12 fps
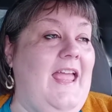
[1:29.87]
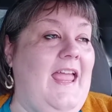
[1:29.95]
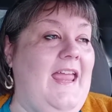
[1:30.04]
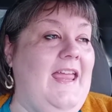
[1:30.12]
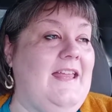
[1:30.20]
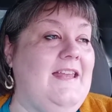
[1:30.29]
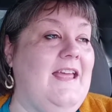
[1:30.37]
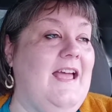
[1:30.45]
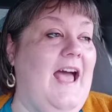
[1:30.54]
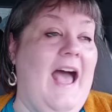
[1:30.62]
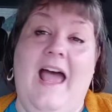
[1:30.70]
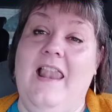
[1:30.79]
And
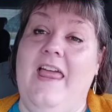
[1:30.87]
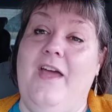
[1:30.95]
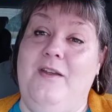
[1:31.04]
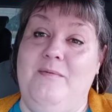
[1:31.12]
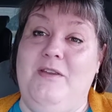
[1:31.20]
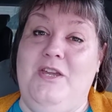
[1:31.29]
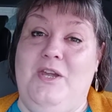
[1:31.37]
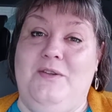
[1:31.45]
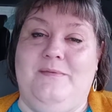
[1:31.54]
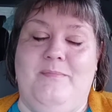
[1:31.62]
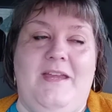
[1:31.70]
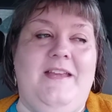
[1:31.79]
I allowed him to
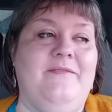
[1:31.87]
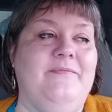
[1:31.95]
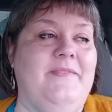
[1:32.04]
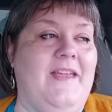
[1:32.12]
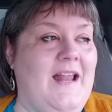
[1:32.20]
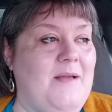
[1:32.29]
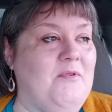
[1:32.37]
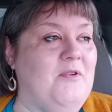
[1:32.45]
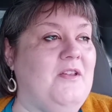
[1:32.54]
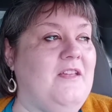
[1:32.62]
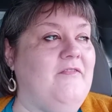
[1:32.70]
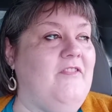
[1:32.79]
use me. And I'm
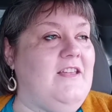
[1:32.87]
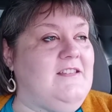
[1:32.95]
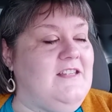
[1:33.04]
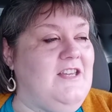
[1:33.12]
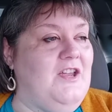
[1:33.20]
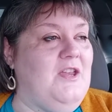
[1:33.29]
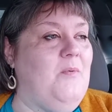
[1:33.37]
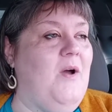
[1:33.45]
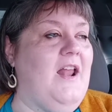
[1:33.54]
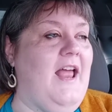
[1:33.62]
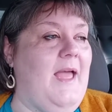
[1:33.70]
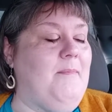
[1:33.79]
going to confess and tell you
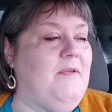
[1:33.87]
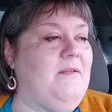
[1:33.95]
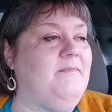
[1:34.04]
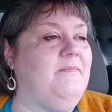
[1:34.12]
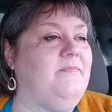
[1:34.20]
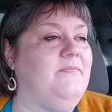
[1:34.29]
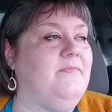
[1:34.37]
what happened.